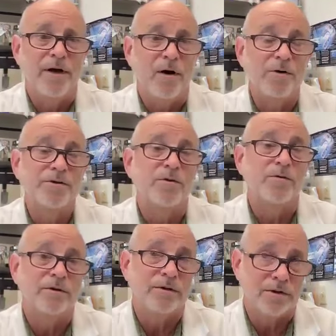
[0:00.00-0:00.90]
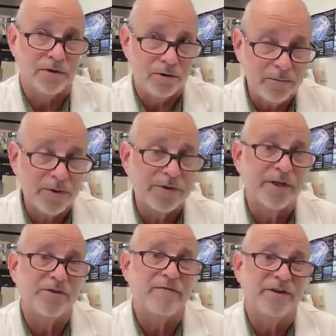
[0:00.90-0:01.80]
Also, tumor
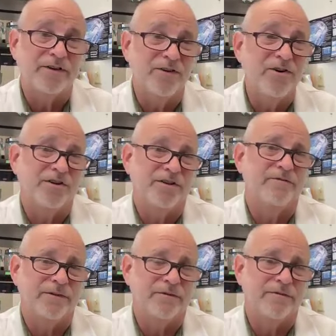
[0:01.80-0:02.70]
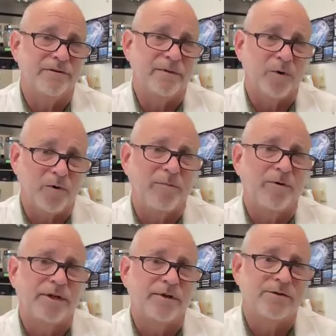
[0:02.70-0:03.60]
cells often look different from normal
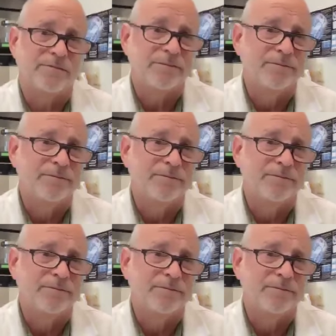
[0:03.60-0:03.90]
cells.